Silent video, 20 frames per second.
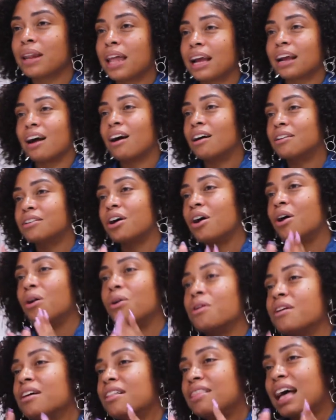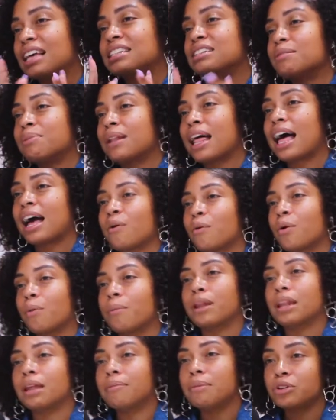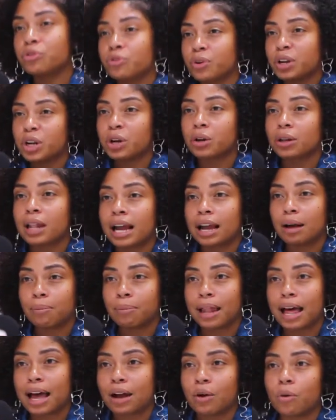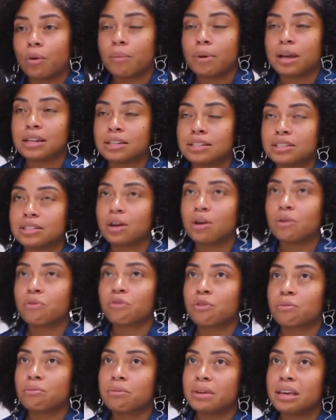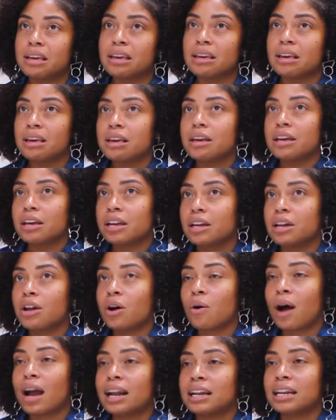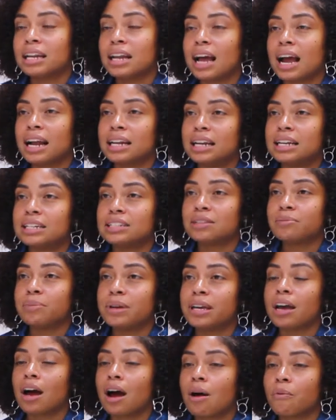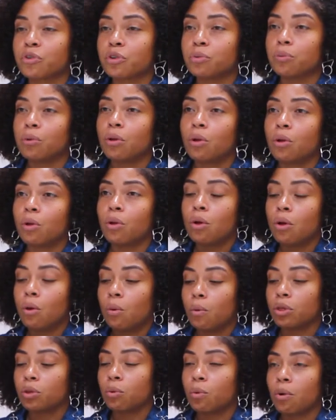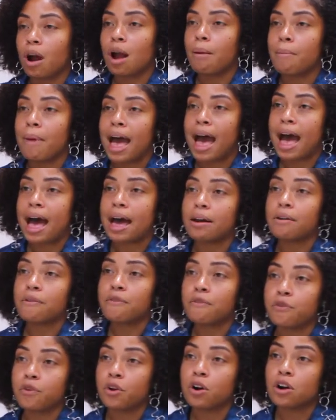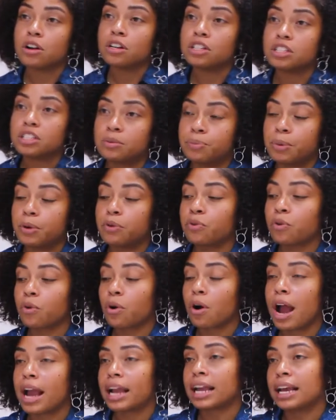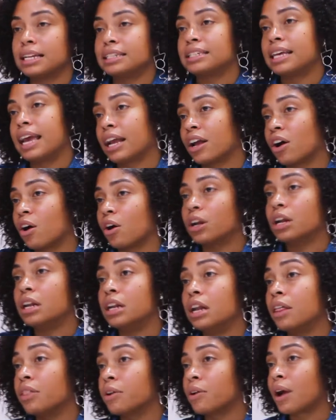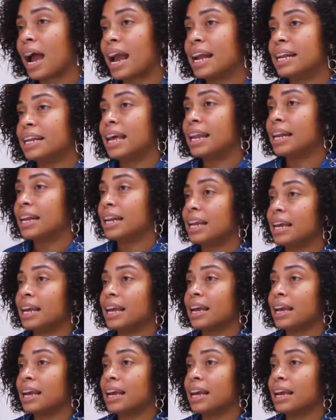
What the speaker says: like, oh, no, that's a black woman. Let me treat her like a black woman. So for me, you know, I need to be comfortable with where I'm at first before I can take on another identity